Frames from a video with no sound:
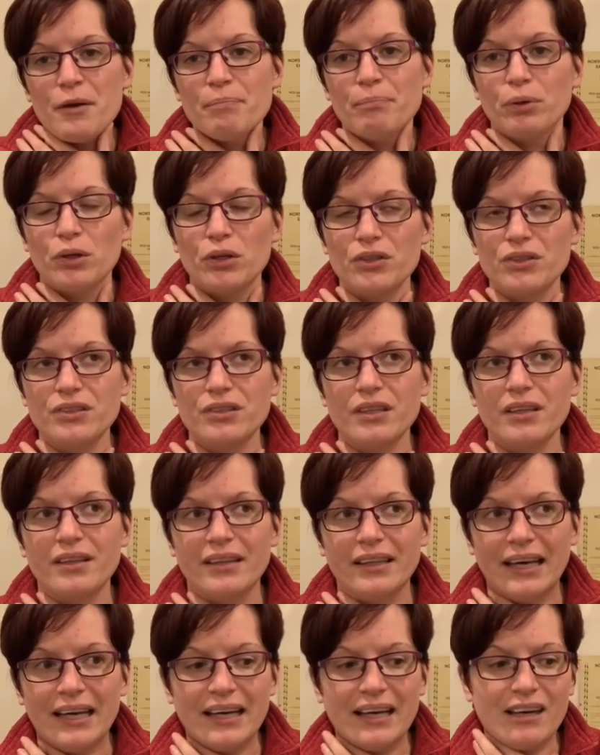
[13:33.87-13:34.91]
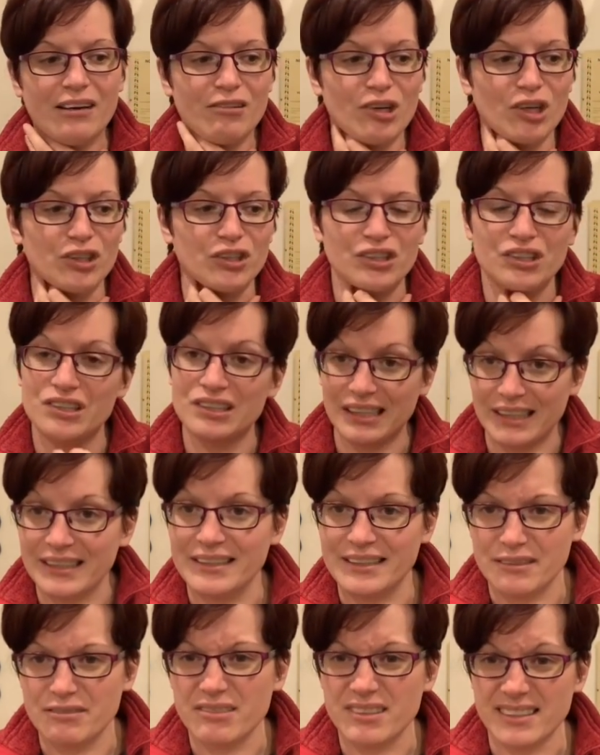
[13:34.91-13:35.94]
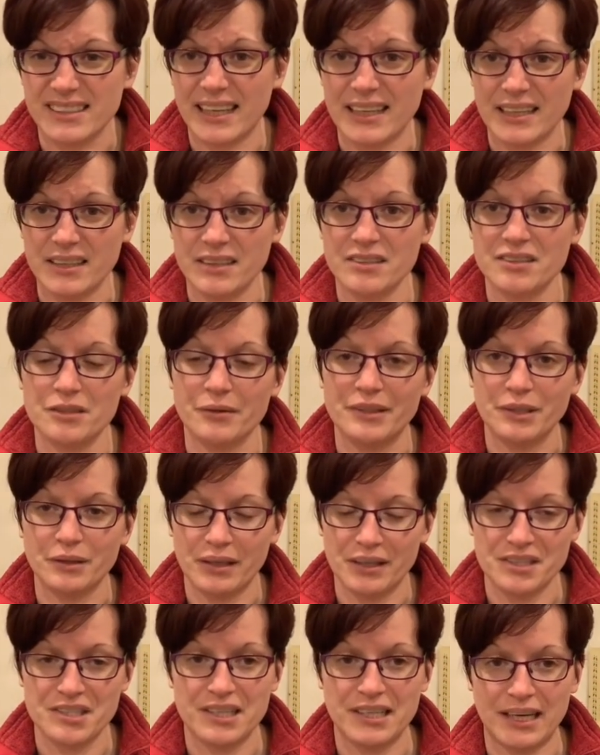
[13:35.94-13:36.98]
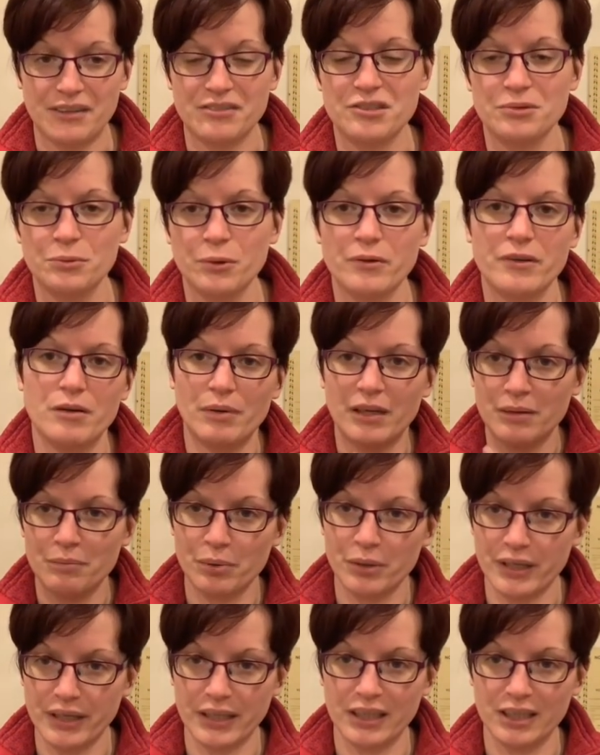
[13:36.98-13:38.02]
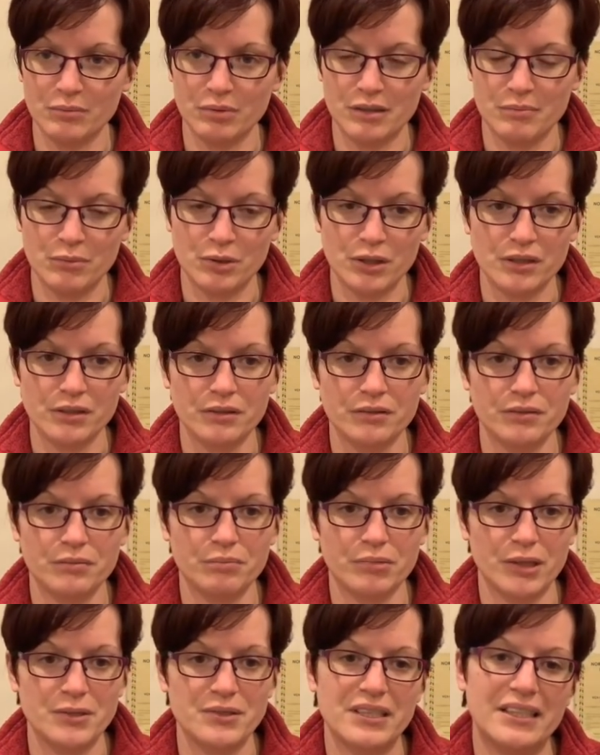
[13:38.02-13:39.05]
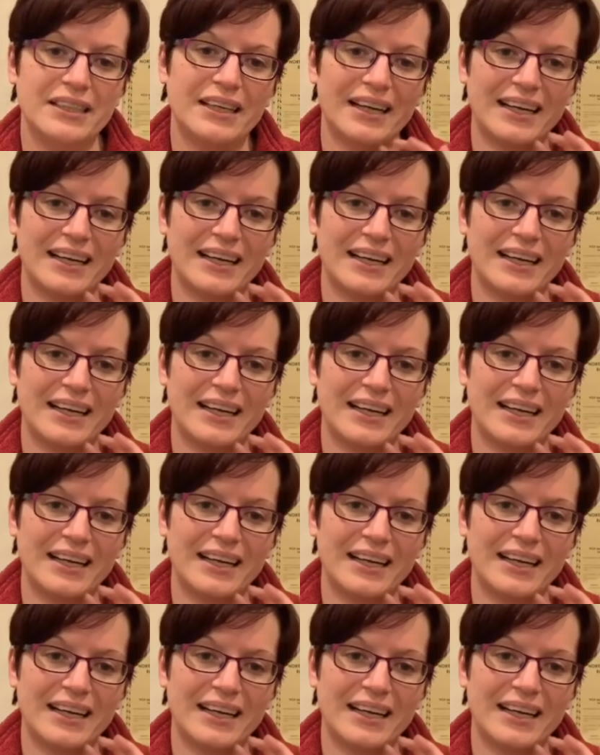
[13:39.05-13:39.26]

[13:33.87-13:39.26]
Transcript: But they are on slightly different diets, so I don't actually have to worry about putting a little bit more protein.